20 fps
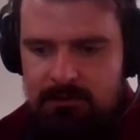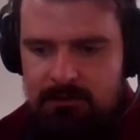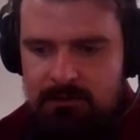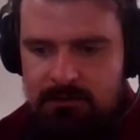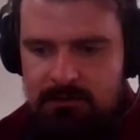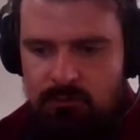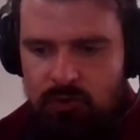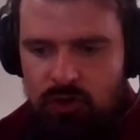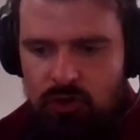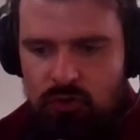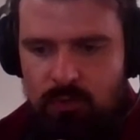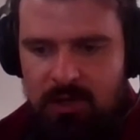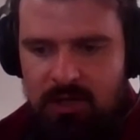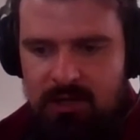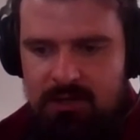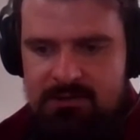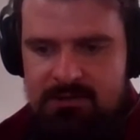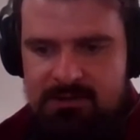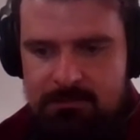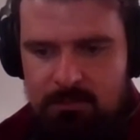
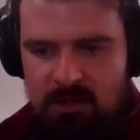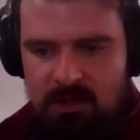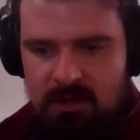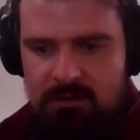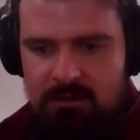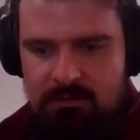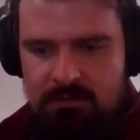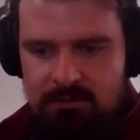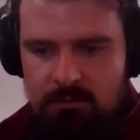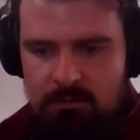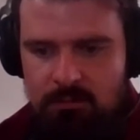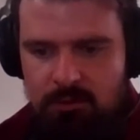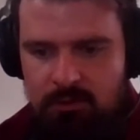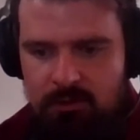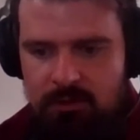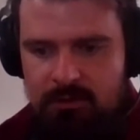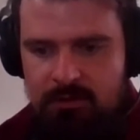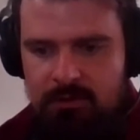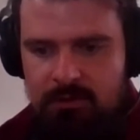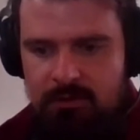required speed to
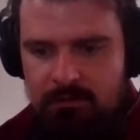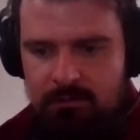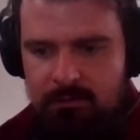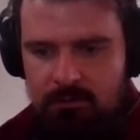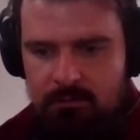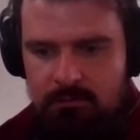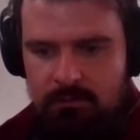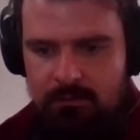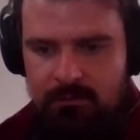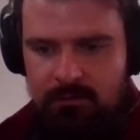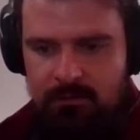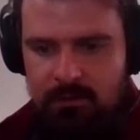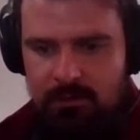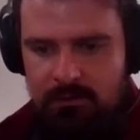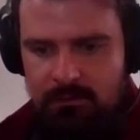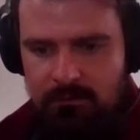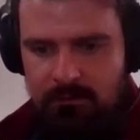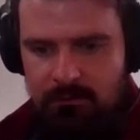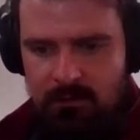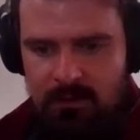deploy these
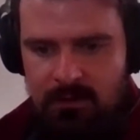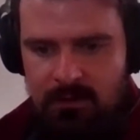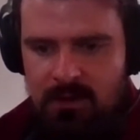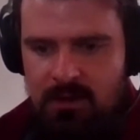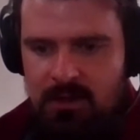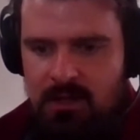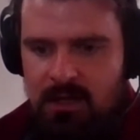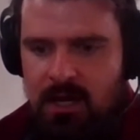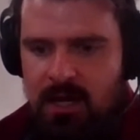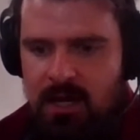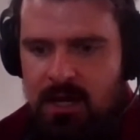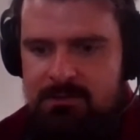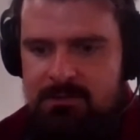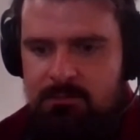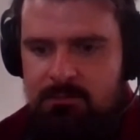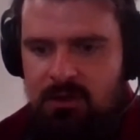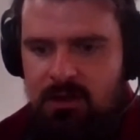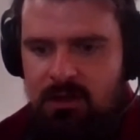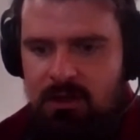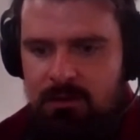results has
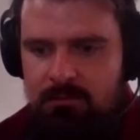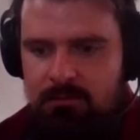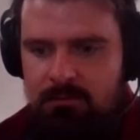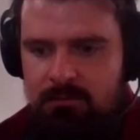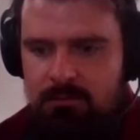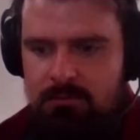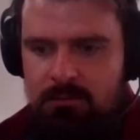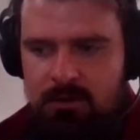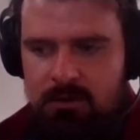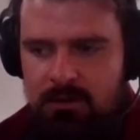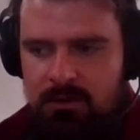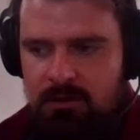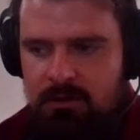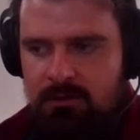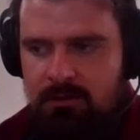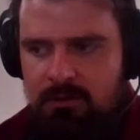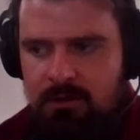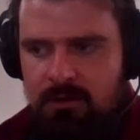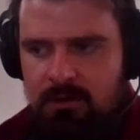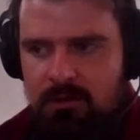become
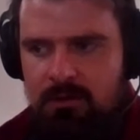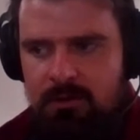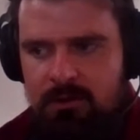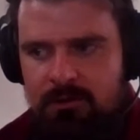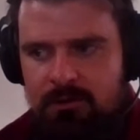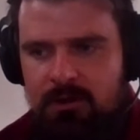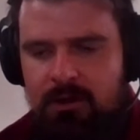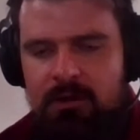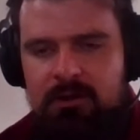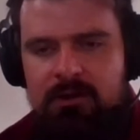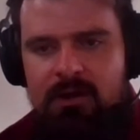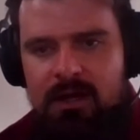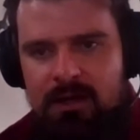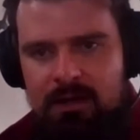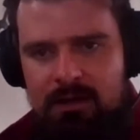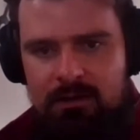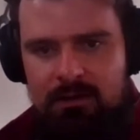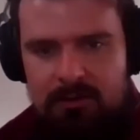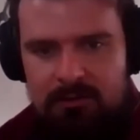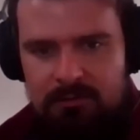a lot
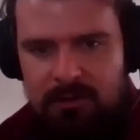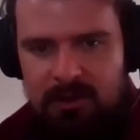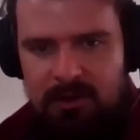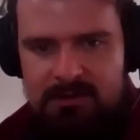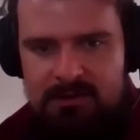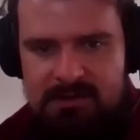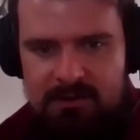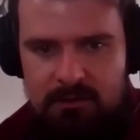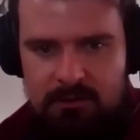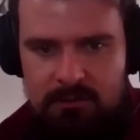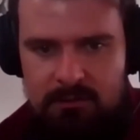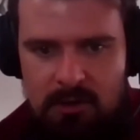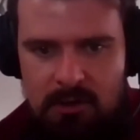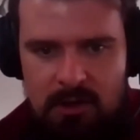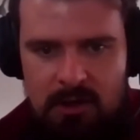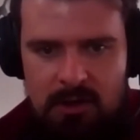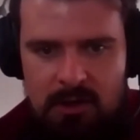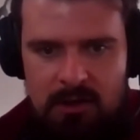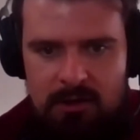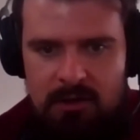higher, right? So
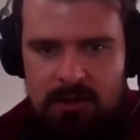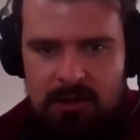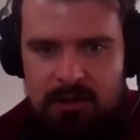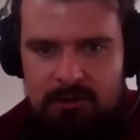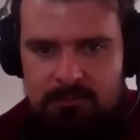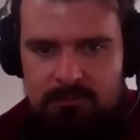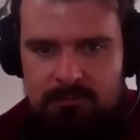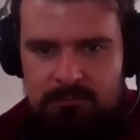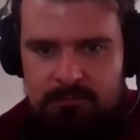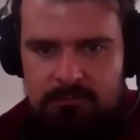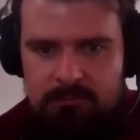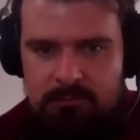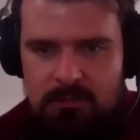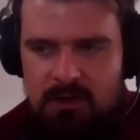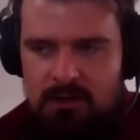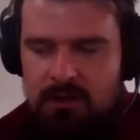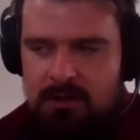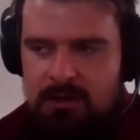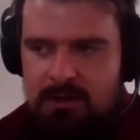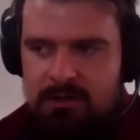
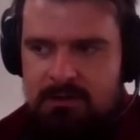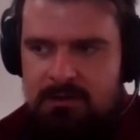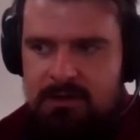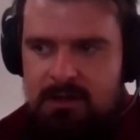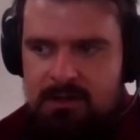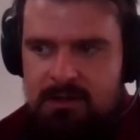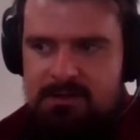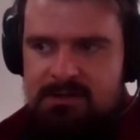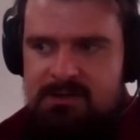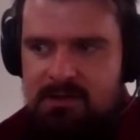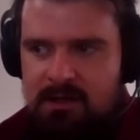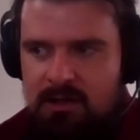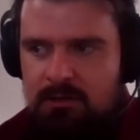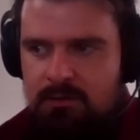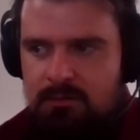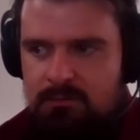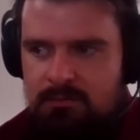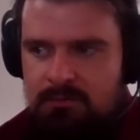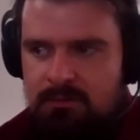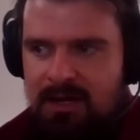it is
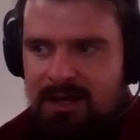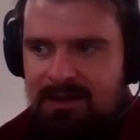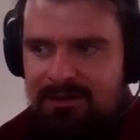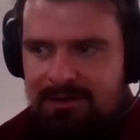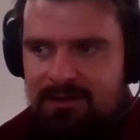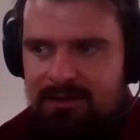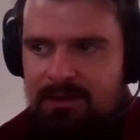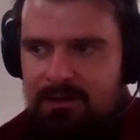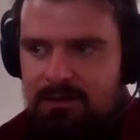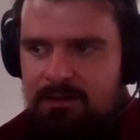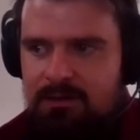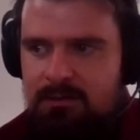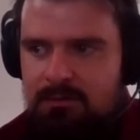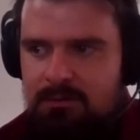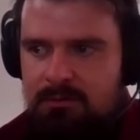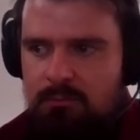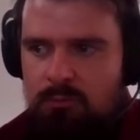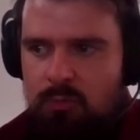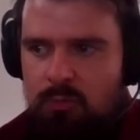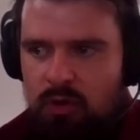now, I think,
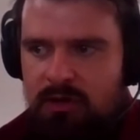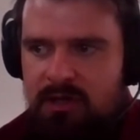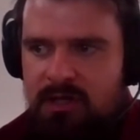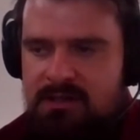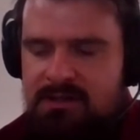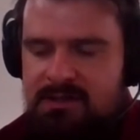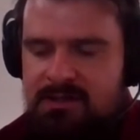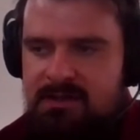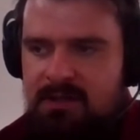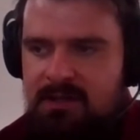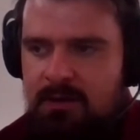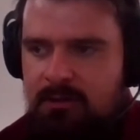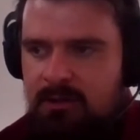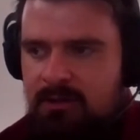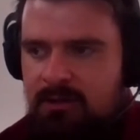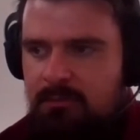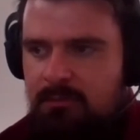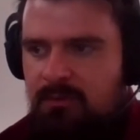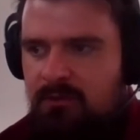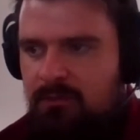more necessary
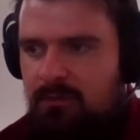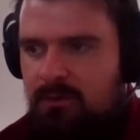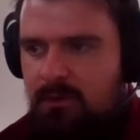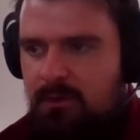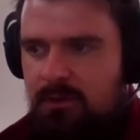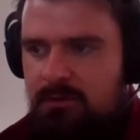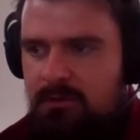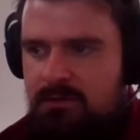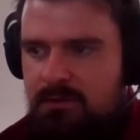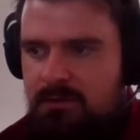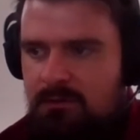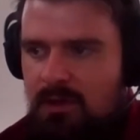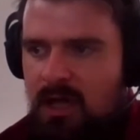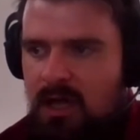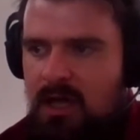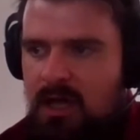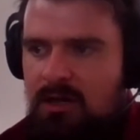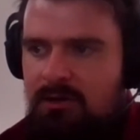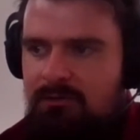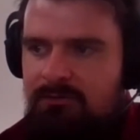than before to
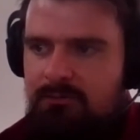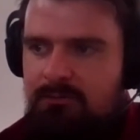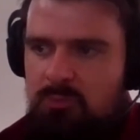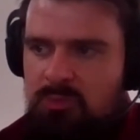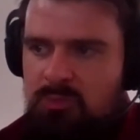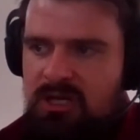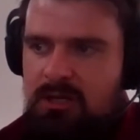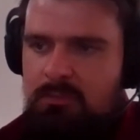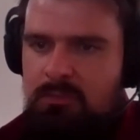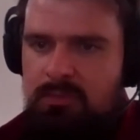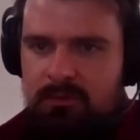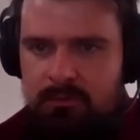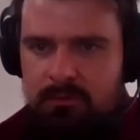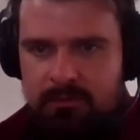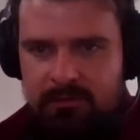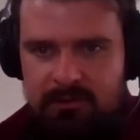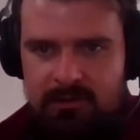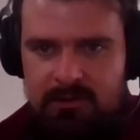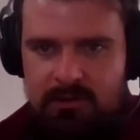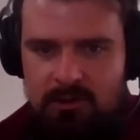have people
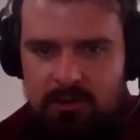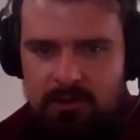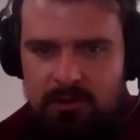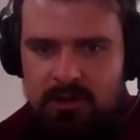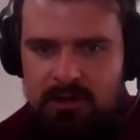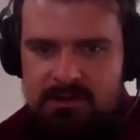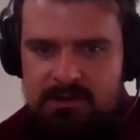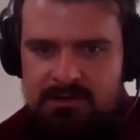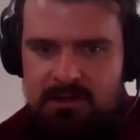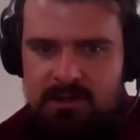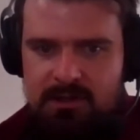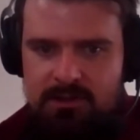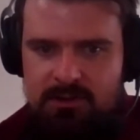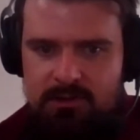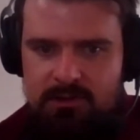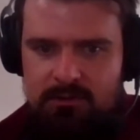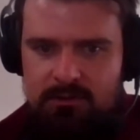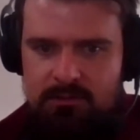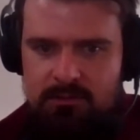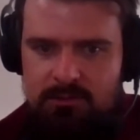within the
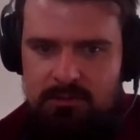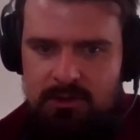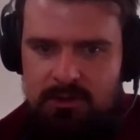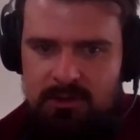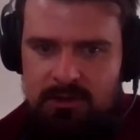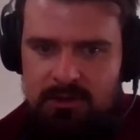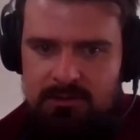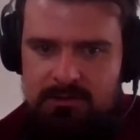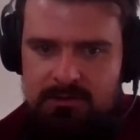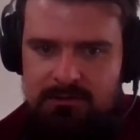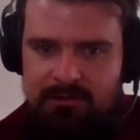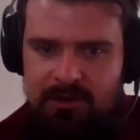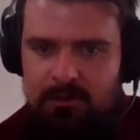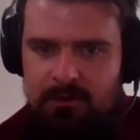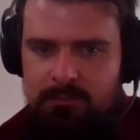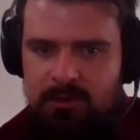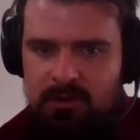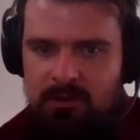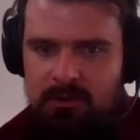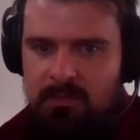organization
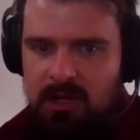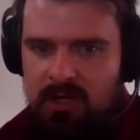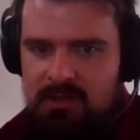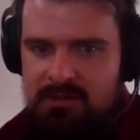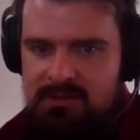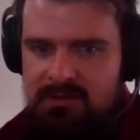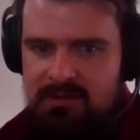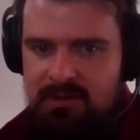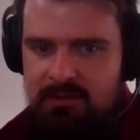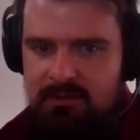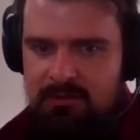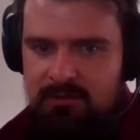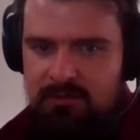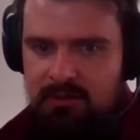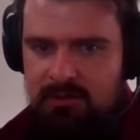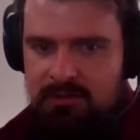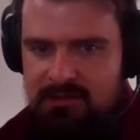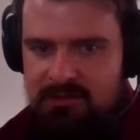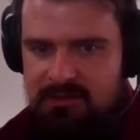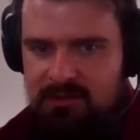developing a mindset and
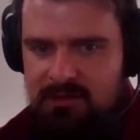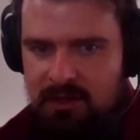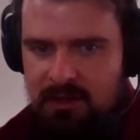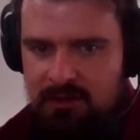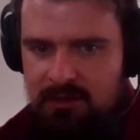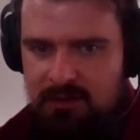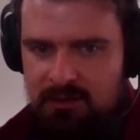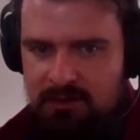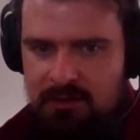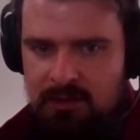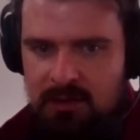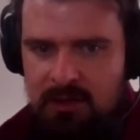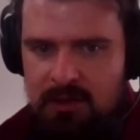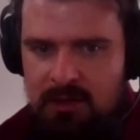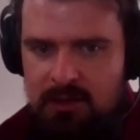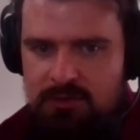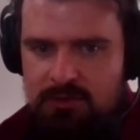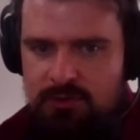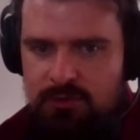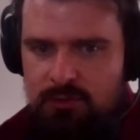understanding
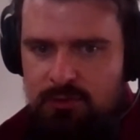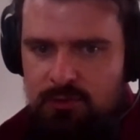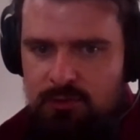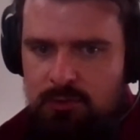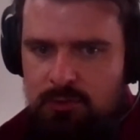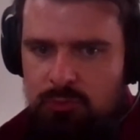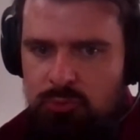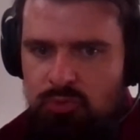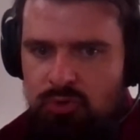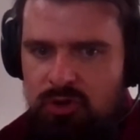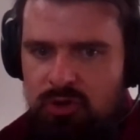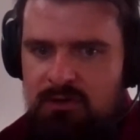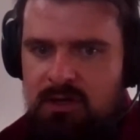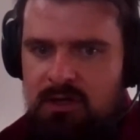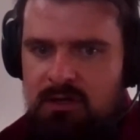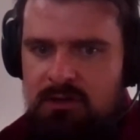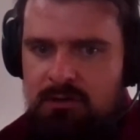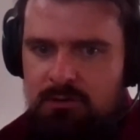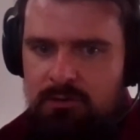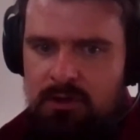to bring their
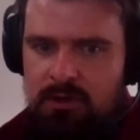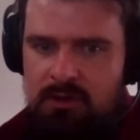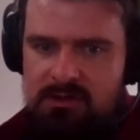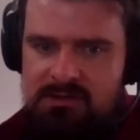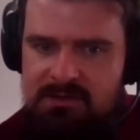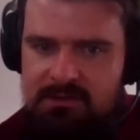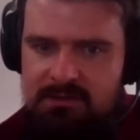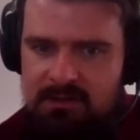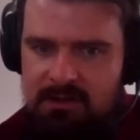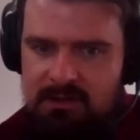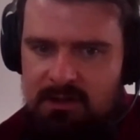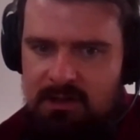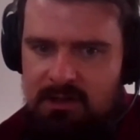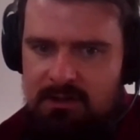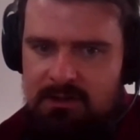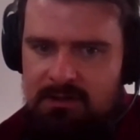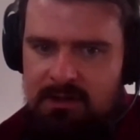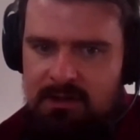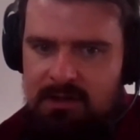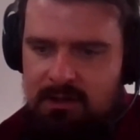curiosity
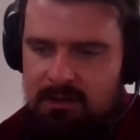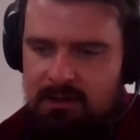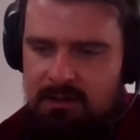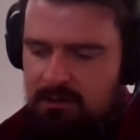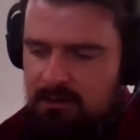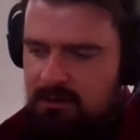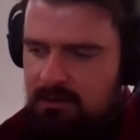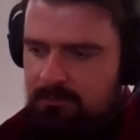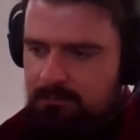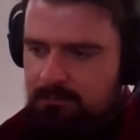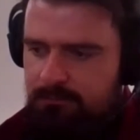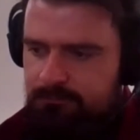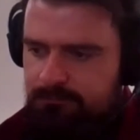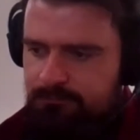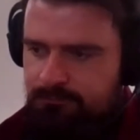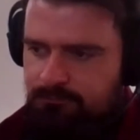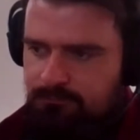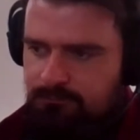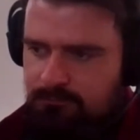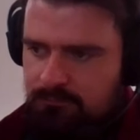and their
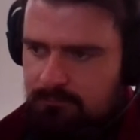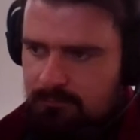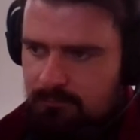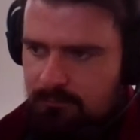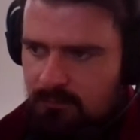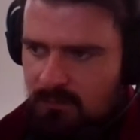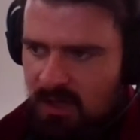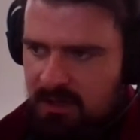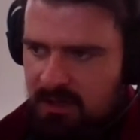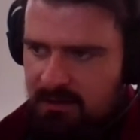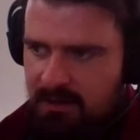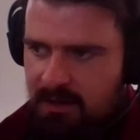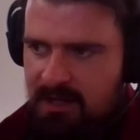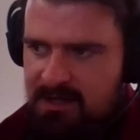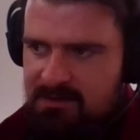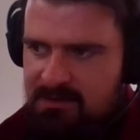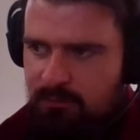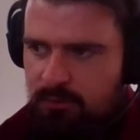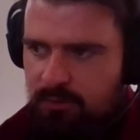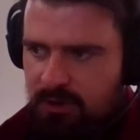
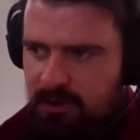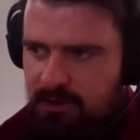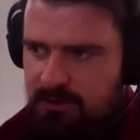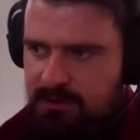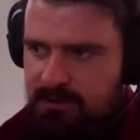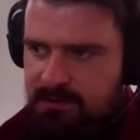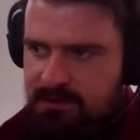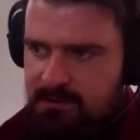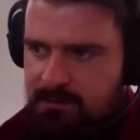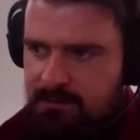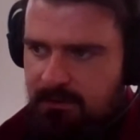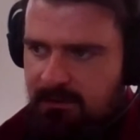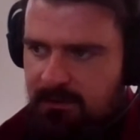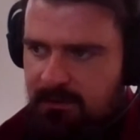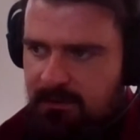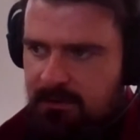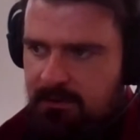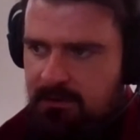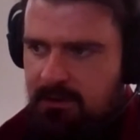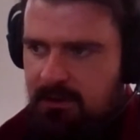aspirations
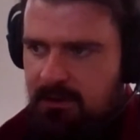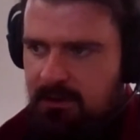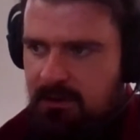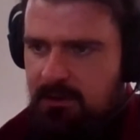within